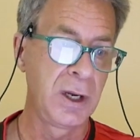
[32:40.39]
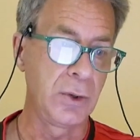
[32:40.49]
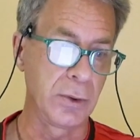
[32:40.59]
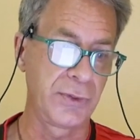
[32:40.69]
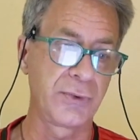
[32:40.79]

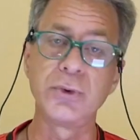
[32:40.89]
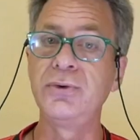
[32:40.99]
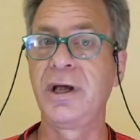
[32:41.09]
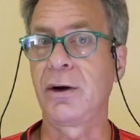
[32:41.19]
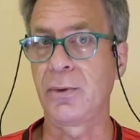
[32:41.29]
or through
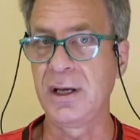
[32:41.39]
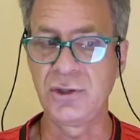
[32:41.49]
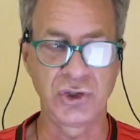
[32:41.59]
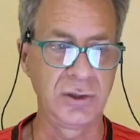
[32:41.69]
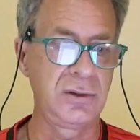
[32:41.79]

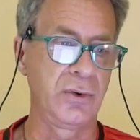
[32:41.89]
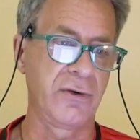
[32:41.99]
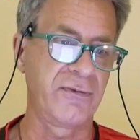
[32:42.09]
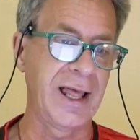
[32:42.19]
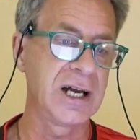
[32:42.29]
narration or
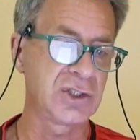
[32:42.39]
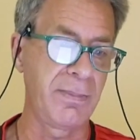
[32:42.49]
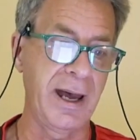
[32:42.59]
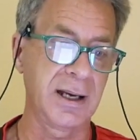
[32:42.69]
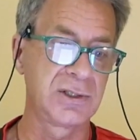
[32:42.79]

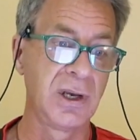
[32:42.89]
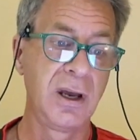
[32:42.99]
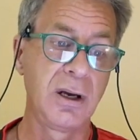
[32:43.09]
flashbacks,